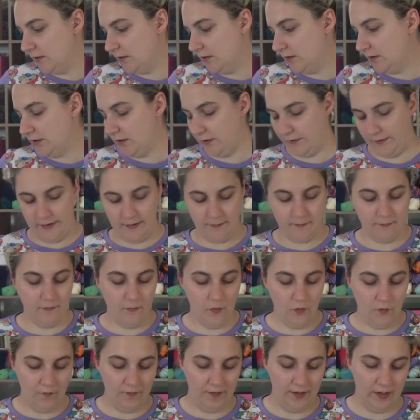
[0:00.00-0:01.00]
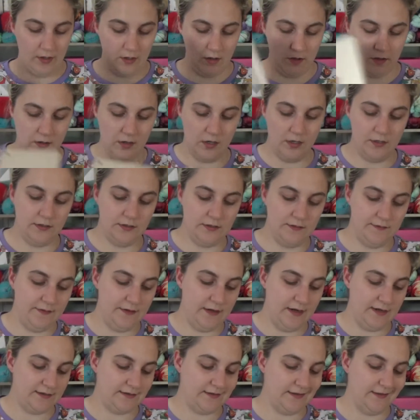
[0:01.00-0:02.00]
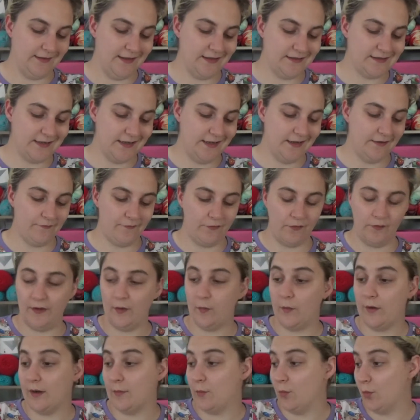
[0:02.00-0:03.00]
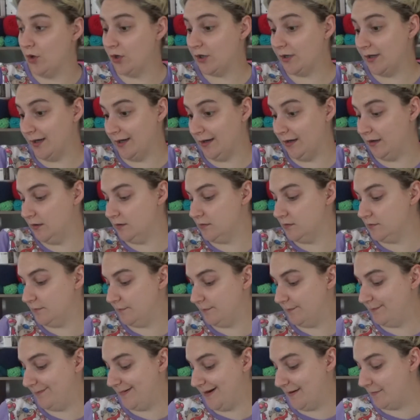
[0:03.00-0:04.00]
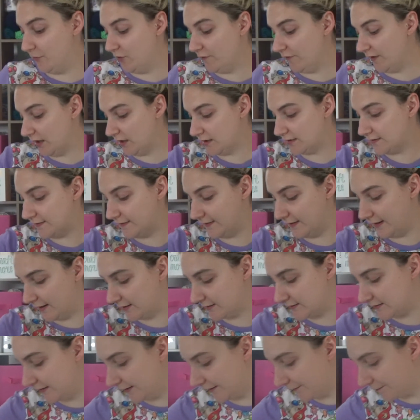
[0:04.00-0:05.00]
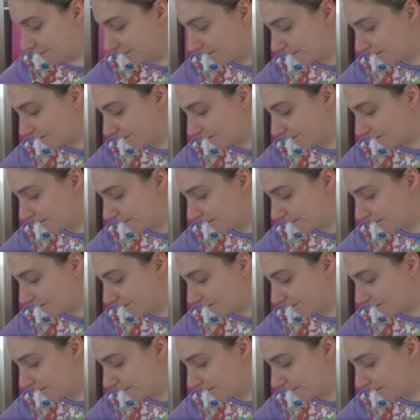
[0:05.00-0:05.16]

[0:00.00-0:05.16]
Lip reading: Okay, moving on to the next thing. That's it for like what I'm working on. But moving on to the next thing.